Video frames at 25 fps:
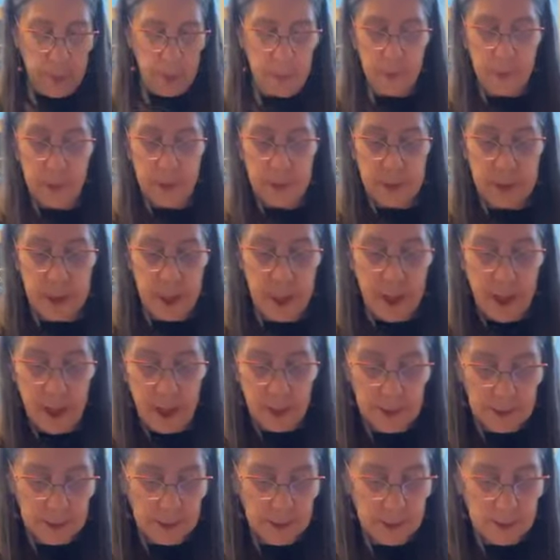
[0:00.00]
a paper
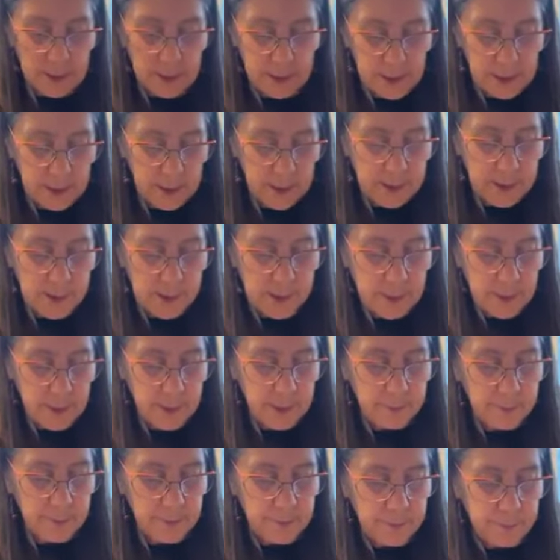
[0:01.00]
towel and clean this
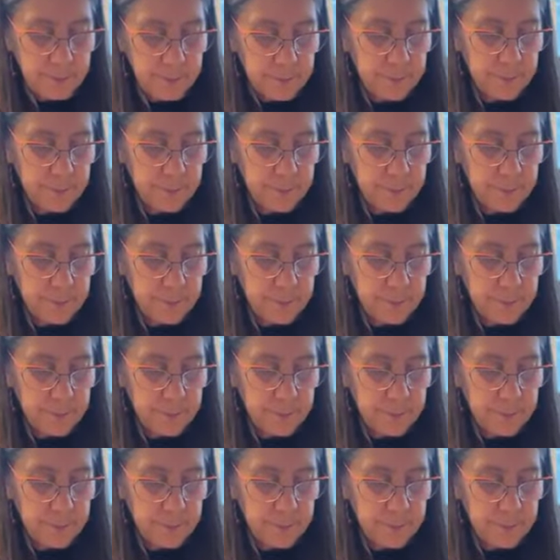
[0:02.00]
up.